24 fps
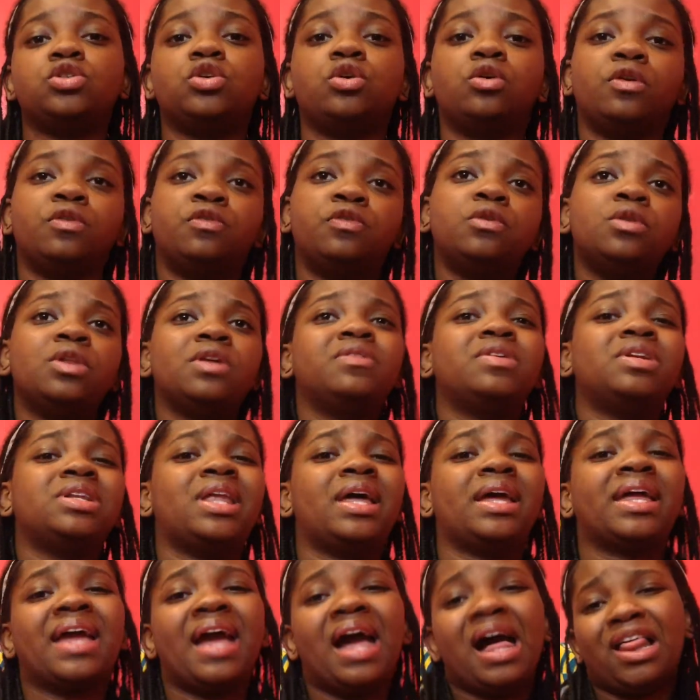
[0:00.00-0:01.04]
So if you live in
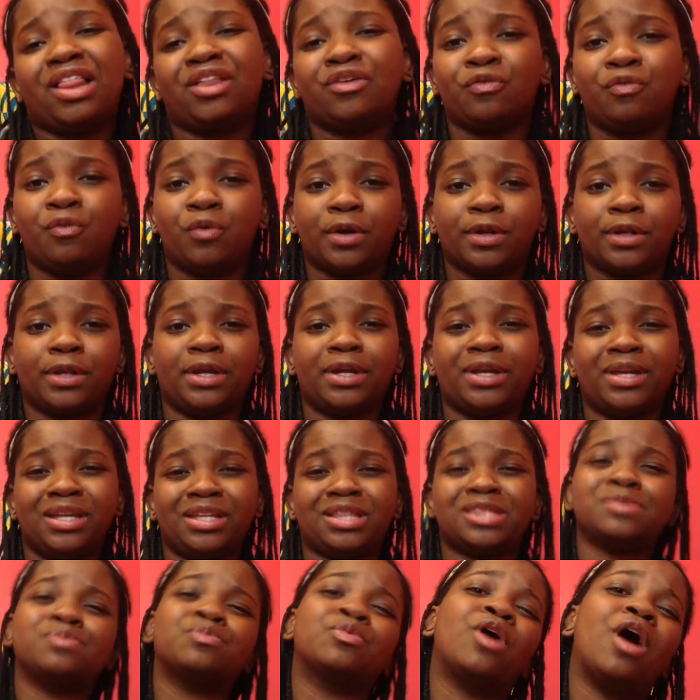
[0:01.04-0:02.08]
like California,
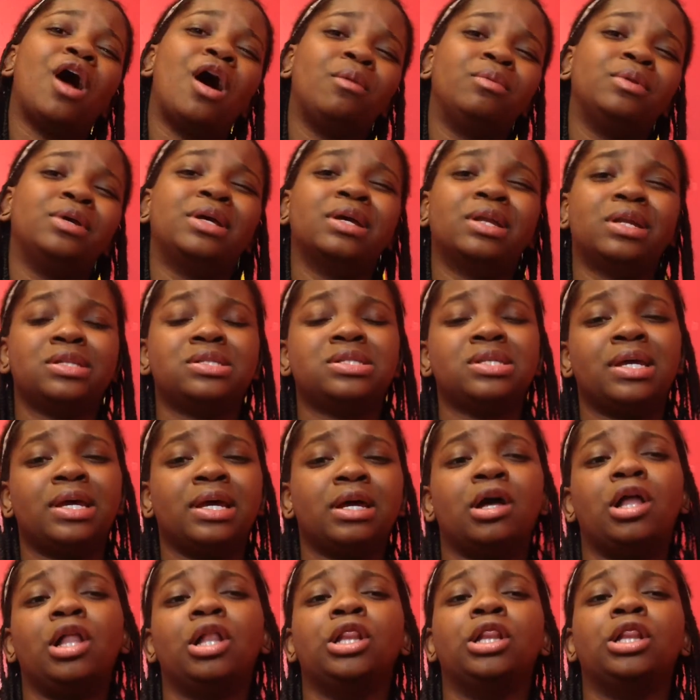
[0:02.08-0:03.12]
it's probably gonna
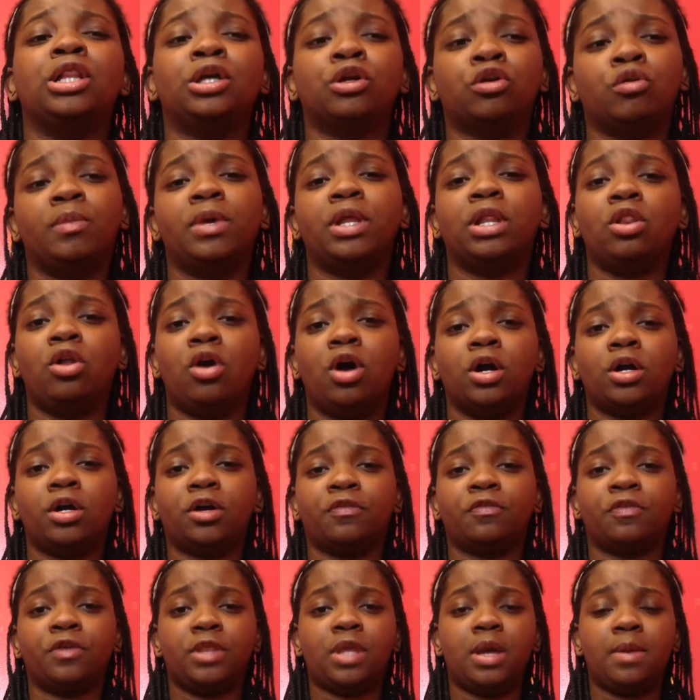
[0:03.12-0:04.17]
take a little bit longer
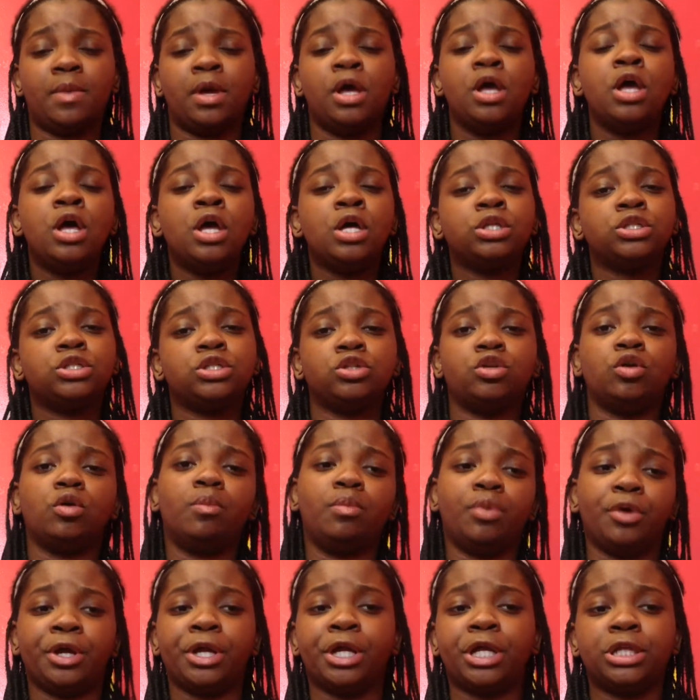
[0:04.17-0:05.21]
for them to, you know,
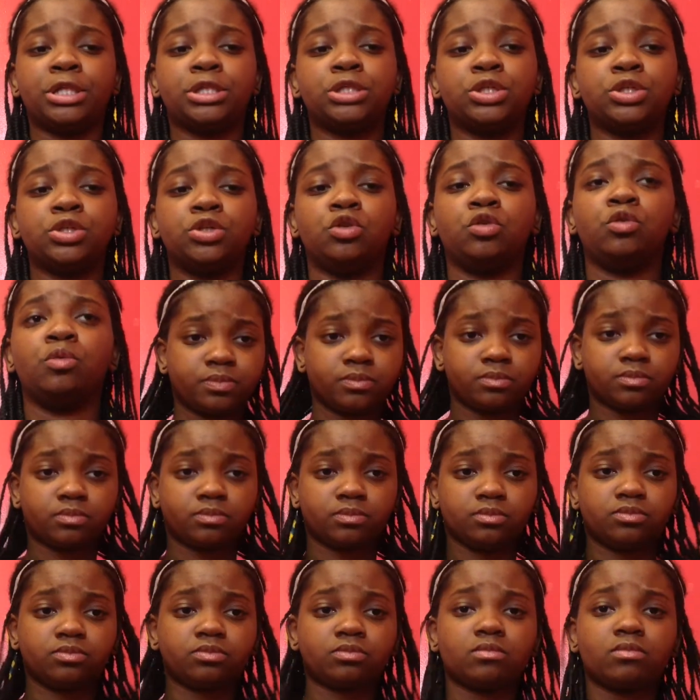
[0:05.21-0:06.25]
bring it to you.
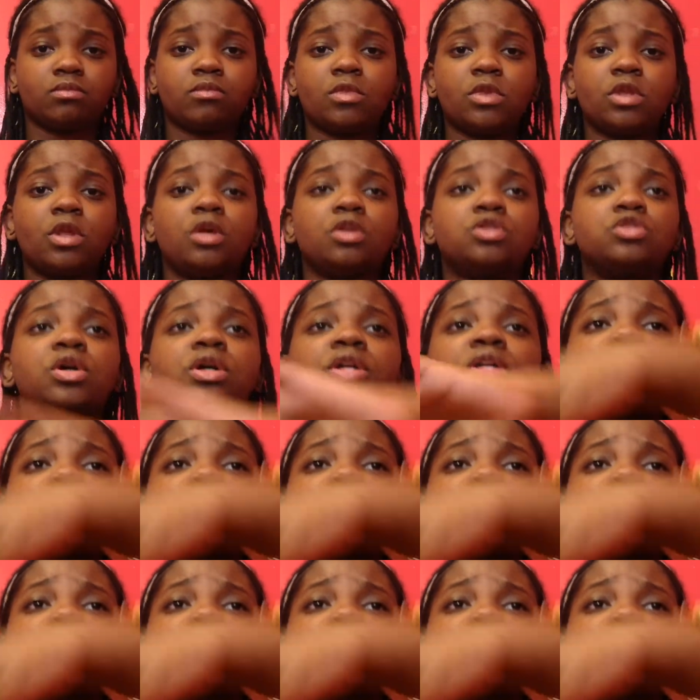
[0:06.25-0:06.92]
So it